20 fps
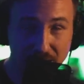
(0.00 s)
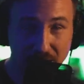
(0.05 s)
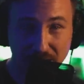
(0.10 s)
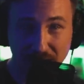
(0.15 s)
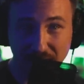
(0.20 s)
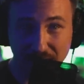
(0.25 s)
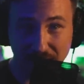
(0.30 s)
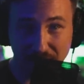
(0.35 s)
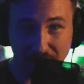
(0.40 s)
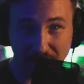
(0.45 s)

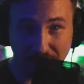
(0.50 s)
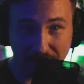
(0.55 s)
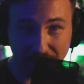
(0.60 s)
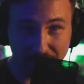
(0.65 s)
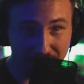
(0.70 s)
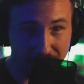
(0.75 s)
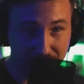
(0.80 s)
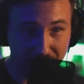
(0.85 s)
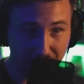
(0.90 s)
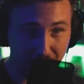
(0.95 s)
Uh, I
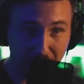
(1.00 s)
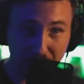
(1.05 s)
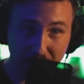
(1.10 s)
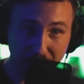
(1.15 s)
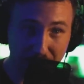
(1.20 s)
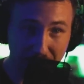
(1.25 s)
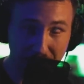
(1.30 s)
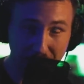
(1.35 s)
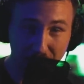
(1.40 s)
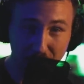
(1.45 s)
ended up
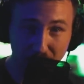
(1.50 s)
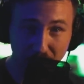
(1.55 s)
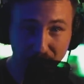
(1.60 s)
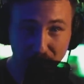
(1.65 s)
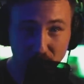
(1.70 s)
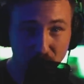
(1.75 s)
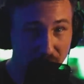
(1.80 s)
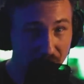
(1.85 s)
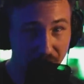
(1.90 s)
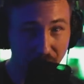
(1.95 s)
uh,
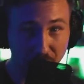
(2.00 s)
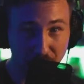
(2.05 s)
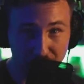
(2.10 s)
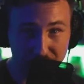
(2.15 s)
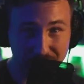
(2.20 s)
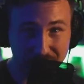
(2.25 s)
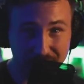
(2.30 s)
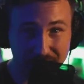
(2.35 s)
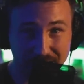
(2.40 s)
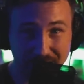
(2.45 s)
interviewing
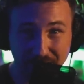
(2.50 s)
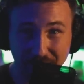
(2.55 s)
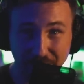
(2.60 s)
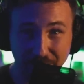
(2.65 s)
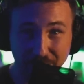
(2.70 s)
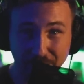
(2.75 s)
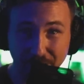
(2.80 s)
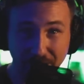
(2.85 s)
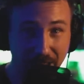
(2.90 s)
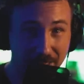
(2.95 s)
nurses
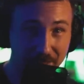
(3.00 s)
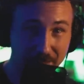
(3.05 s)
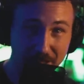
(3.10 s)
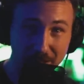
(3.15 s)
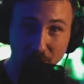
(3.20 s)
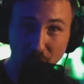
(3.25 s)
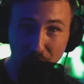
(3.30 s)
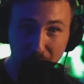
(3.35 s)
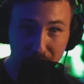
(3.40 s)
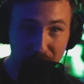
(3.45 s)
there, and they
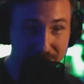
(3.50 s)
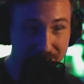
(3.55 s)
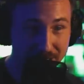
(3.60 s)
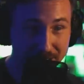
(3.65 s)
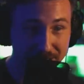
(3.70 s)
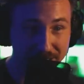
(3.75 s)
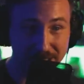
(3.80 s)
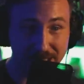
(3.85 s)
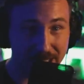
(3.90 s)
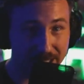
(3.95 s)
all
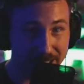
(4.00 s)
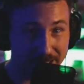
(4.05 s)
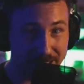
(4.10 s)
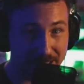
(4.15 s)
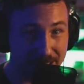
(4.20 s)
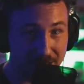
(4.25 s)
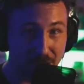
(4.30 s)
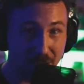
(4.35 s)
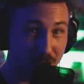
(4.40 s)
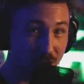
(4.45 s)
pretended like they
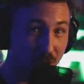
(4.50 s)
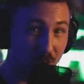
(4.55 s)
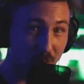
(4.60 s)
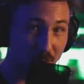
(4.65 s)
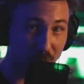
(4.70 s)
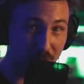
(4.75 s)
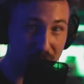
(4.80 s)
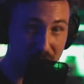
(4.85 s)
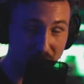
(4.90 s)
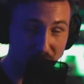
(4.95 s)
didn't know
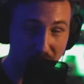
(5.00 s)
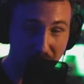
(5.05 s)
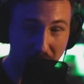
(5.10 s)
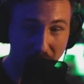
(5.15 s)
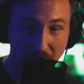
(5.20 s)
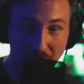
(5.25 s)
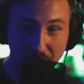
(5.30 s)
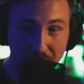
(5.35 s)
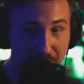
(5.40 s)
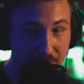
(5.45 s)
what was going
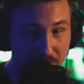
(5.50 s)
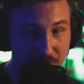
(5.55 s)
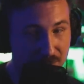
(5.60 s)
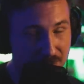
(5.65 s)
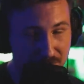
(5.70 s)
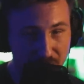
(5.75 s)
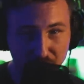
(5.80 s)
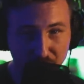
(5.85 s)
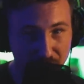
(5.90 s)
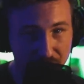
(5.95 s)
on. It
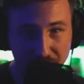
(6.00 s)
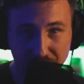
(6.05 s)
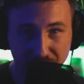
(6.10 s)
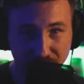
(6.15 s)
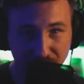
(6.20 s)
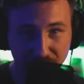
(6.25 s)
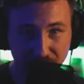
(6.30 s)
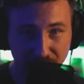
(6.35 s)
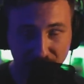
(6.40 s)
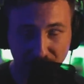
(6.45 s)
was really
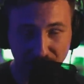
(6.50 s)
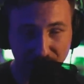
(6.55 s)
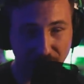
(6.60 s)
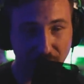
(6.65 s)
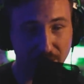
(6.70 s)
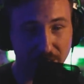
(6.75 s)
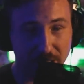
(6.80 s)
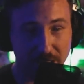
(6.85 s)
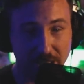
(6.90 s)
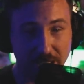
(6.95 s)

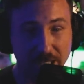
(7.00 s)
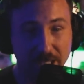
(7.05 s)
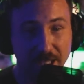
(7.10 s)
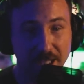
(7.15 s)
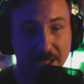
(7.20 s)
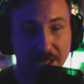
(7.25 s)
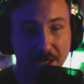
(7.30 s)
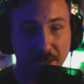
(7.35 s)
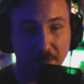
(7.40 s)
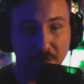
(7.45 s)
funky,
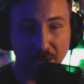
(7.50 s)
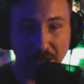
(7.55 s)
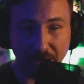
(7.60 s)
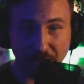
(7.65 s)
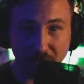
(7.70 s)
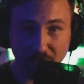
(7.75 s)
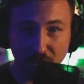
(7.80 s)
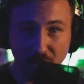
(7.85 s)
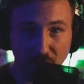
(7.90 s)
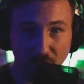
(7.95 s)
but I
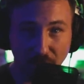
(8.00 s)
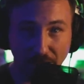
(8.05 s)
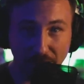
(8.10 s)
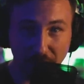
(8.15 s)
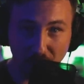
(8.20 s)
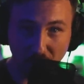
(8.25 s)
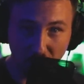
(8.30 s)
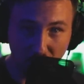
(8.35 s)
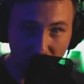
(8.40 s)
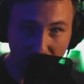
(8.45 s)
knew,
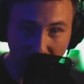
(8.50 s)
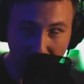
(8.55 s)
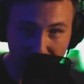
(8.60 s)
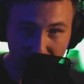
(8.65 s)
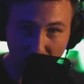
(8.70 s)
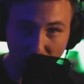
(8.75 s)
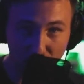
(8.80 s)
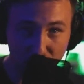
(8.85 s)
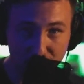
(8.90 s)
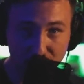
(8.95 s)
and I
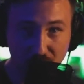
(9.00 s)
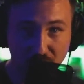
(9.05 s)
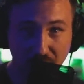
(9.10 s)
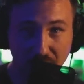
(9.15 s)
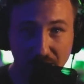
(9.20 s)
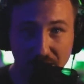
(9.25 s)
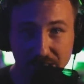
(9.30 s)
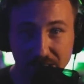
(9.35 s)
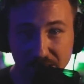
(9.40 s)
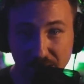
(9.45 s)
told you
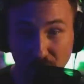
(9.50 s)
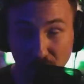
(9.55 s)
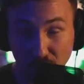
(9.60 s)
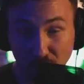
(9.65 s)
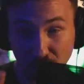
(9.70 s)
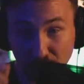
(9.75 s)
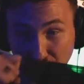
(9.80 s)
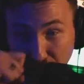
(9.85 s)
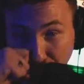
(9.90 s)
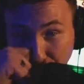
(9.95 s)
guys
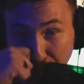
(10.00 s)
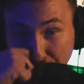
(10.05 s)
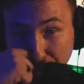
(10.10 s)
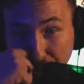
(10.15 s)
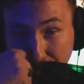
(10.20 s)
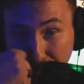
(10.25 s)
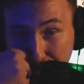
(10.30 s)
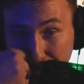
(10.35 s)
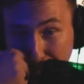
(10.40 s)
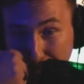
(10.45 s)
to to
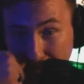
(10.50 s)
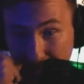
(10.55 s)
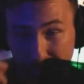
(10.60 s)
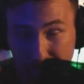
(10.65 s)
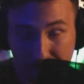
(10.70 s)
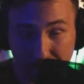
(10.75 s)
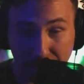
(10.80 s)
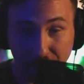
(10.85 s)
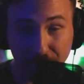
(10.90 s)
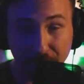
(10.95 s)
prepare to get
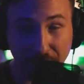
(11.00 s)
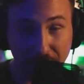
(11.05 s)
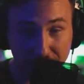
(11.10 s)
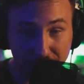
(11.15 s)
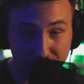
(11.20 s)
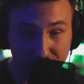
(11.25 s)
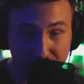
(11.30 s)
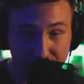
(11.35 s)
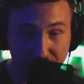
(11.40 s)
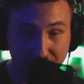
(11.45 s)
stuff,
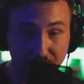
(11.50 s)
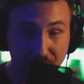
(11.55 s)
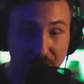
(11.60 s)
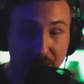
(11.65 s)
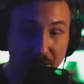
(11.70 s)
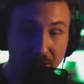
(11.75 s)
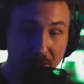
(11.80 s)
extra stuff.